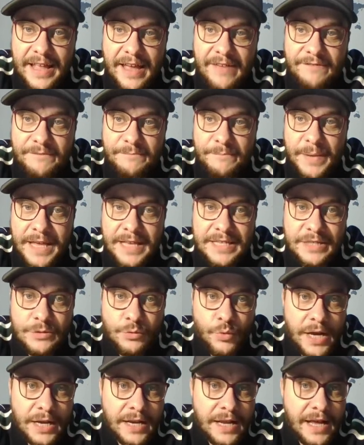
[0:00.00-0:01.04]
I've placed
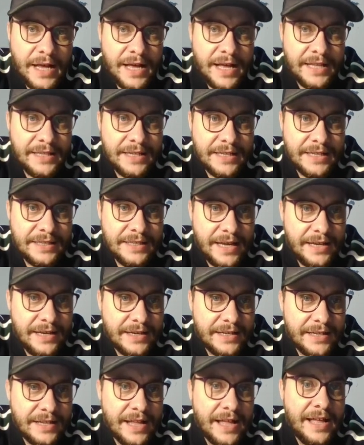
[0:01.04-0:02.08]

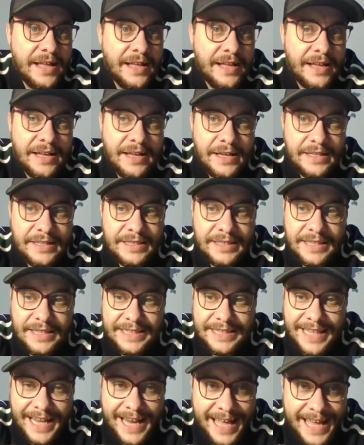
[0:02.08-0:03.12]
$100 uh,
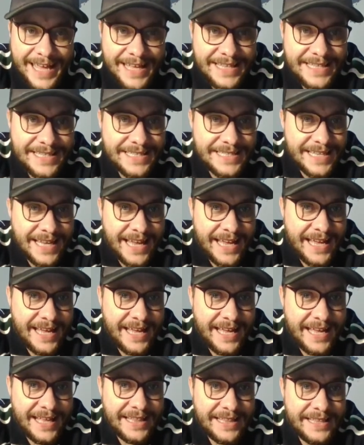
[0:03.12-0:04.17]
trades
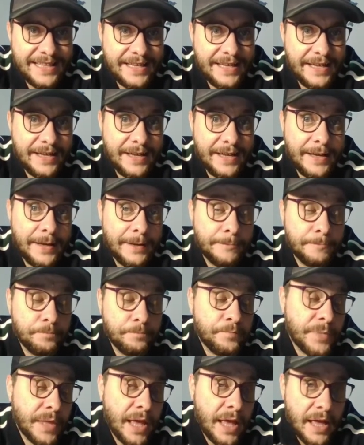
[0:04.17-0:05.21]
and um,
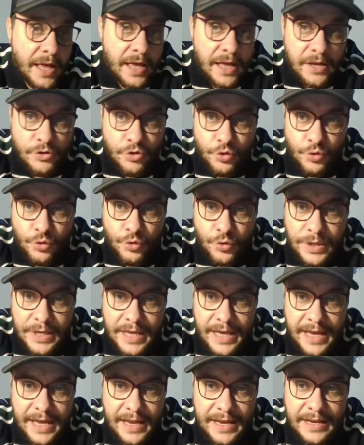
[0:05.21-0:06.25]
you
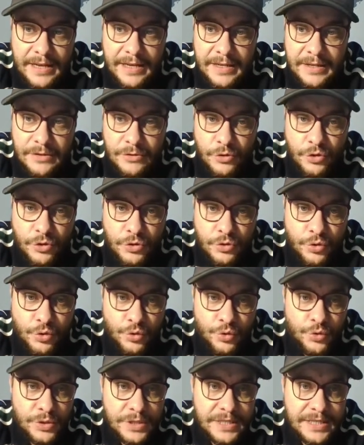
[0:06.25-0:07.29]
can
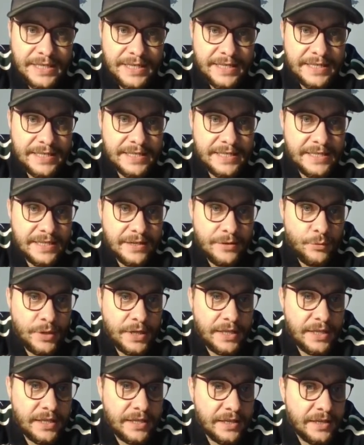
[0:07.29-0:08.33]
use this uh,
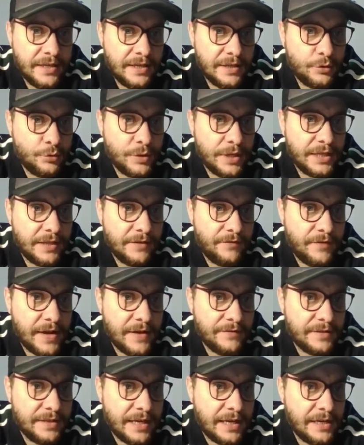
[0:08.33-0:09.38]
with uh,
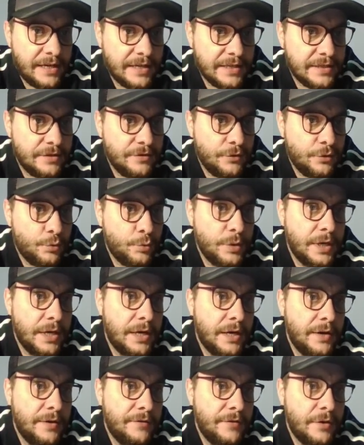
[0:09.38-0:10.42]
$25
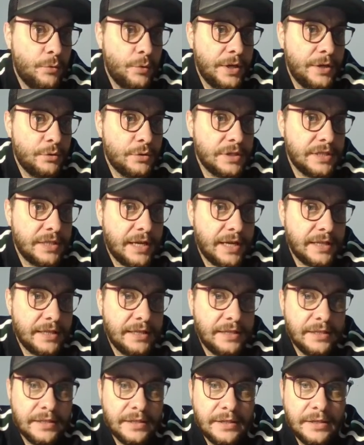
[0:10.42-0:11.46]
uh, when you start
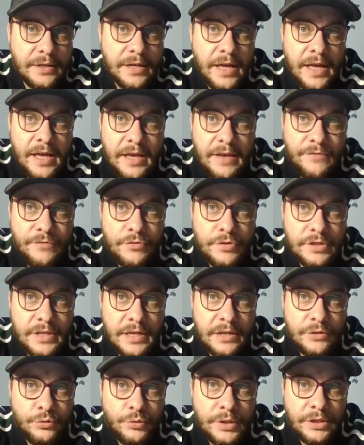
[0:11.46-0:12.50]
uh, if you
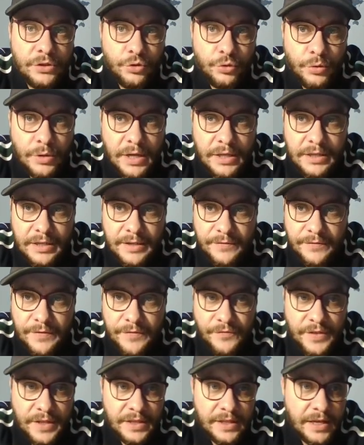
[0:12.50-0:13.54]
start with
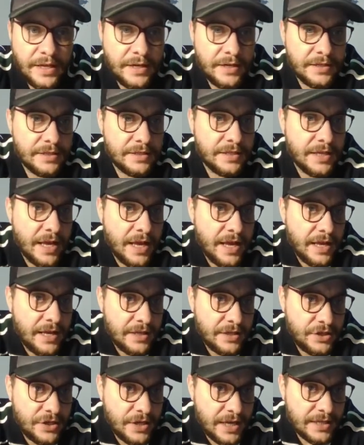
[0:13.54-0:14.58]
$250
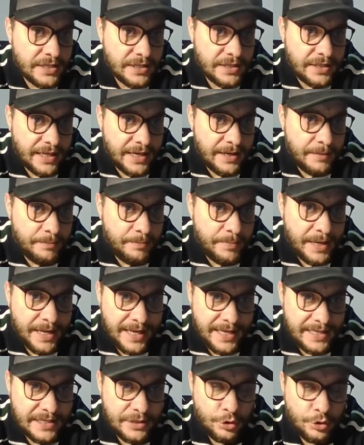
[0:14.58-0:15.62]
just
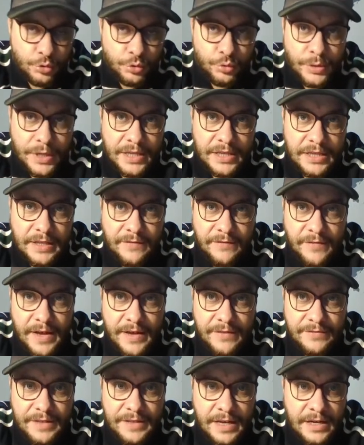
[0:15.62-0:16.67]
replace
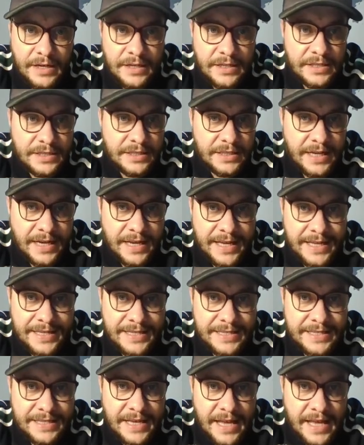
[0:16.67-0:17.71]
$25
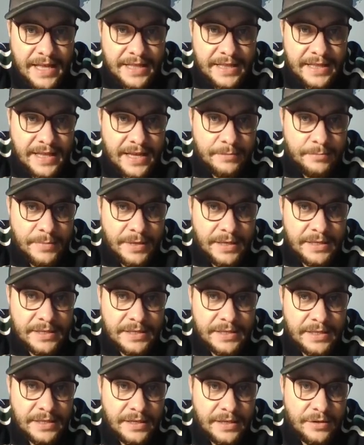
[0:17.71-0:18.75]
trades that
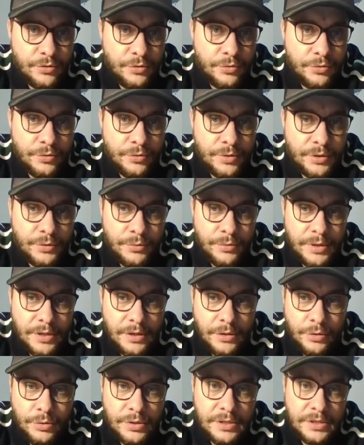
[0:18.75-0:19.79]
means uh, you you will
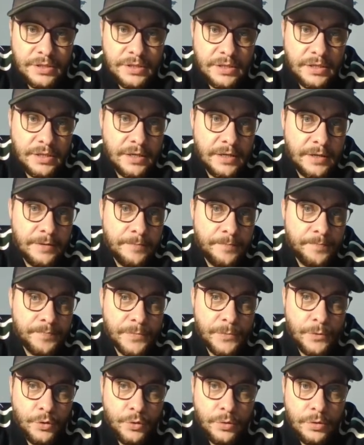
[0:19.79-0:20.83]
lose
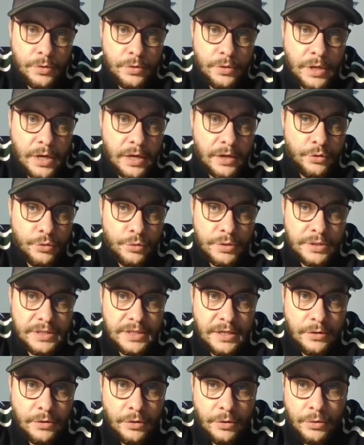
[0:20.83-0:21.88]
um, you are
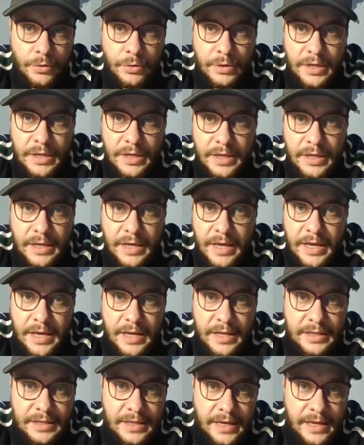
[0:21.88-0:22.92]
using only
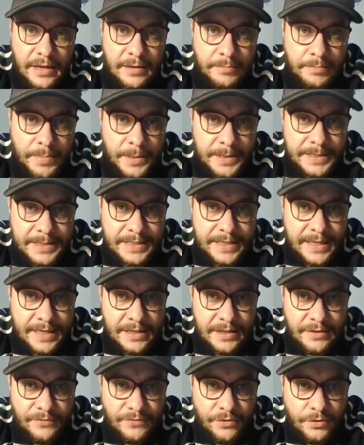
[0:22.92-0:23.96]

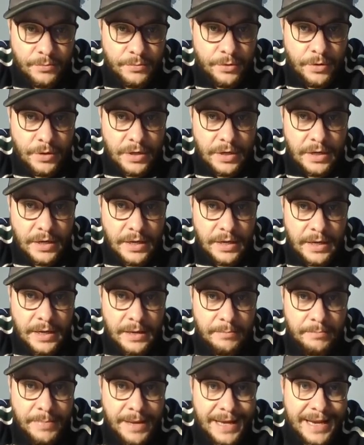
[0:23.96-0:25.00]
10% from your
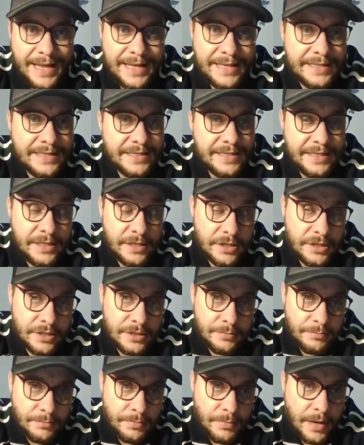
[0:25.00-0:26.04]
uh, balance
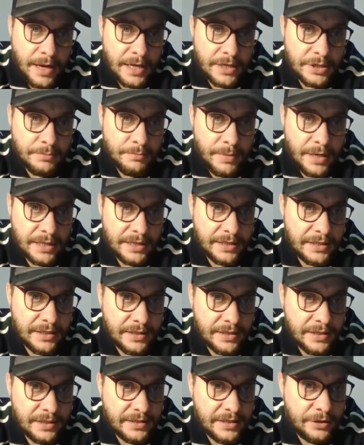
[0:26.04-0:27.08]
it's much but
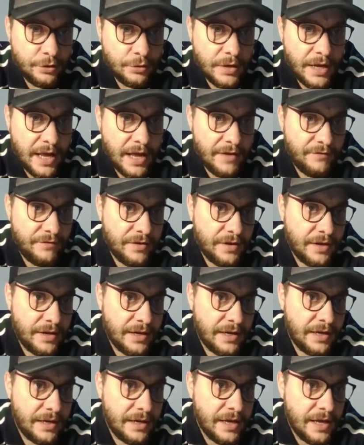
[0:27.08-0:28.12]
uh, they don't have
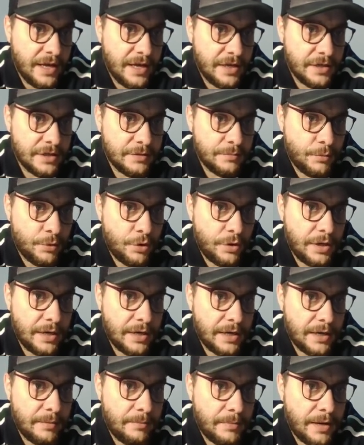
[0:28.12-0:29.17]
a smaller
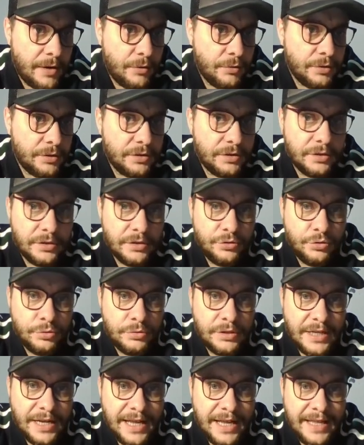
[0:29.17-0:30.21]
amount uh, to
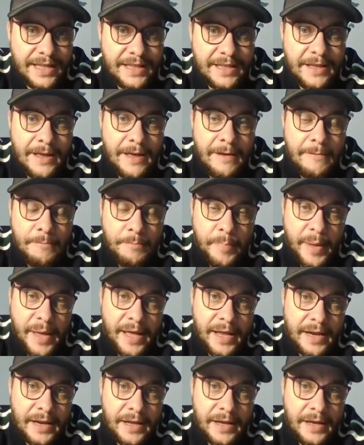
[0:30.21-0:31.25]
trade
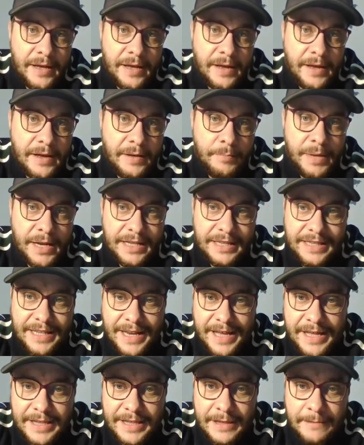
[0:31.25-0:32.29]
per uh, per
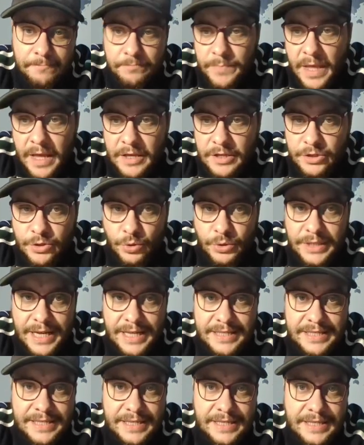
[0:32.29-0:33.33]
trade so
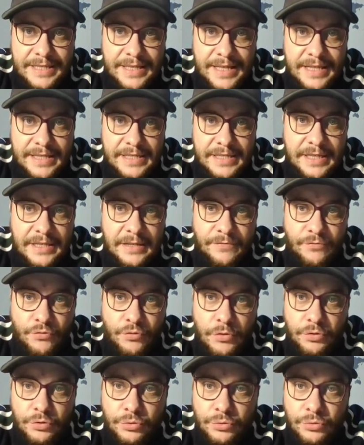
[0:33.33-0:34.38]
that's it that's it if you
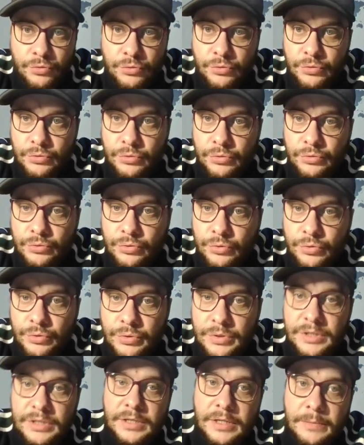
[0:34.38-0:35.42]
want to to
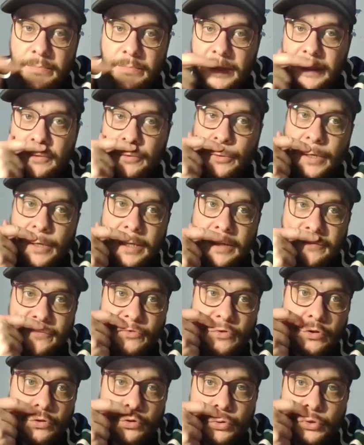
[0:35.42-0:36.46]
use uh, bitcoin if
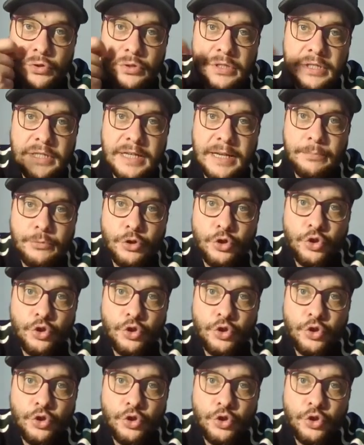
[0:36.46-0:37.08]
you want to use crypto